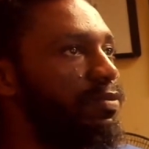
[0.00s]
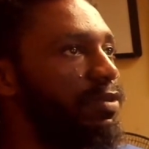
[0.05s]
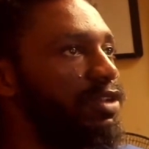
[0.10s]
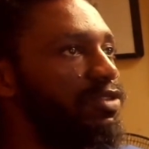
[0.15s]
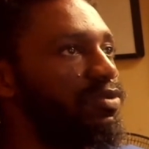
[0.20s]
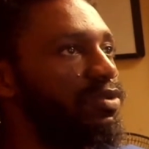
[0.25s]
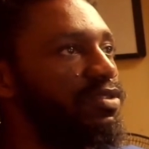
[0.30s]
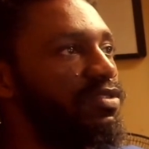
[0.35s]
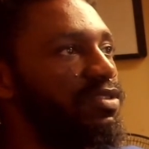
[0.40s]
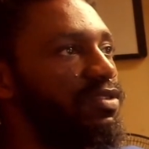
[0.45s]
Yes,
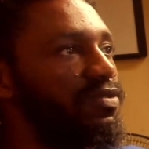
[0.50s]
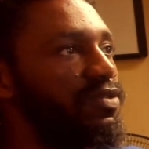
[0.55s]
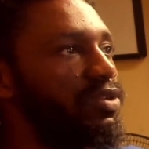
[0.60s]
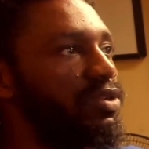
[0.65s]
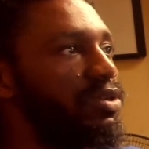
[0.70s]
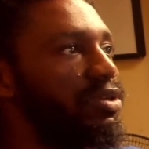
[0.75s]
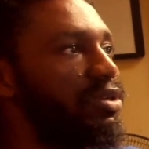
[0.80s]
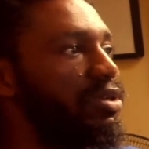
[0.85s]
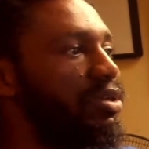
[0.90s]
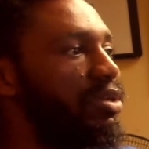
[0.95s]
password
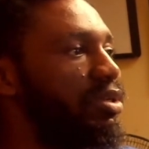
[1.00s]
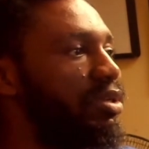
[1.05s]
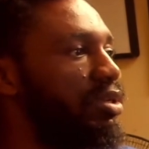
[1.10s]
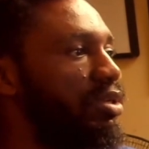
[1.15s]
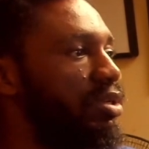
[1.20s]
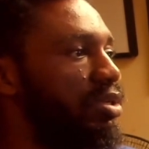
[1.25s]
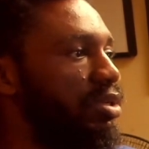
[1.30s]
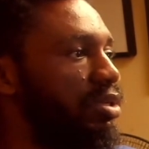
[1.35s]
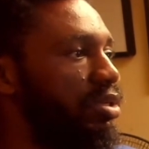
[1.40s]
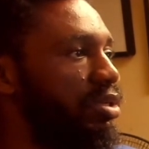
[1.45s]
server.
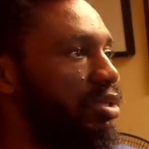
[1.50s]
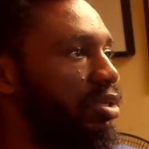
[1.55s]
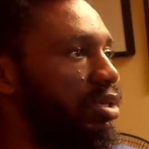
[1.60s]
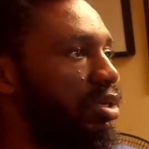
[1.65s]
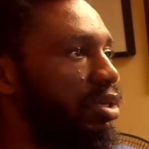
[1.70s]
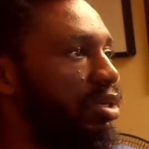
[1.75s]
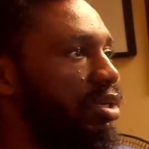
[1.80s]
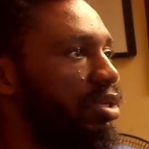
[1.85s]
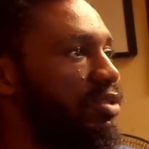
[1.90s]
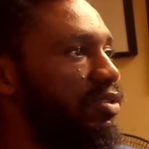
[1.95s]

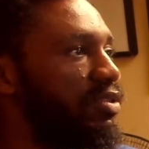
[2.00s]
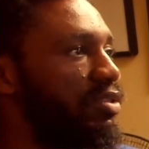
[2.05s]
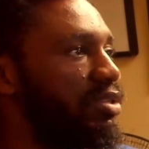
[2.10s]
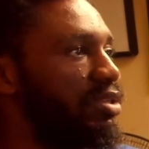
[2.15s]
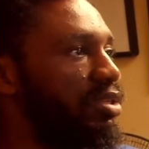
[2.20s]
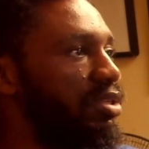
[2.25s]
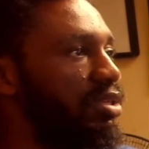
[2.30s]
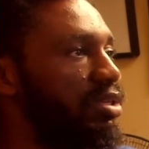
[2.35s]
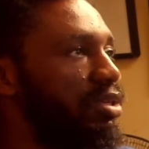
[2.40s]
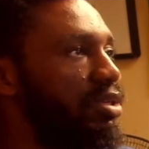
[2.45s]
I
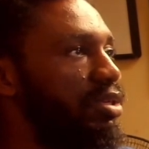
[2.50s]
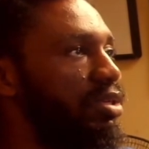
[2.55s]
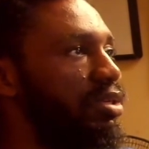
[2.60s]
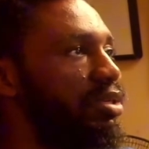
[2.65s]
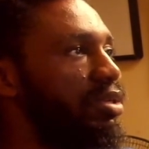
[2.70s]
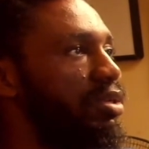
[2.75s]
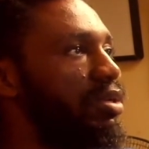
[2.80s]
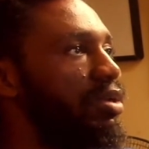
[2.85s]
think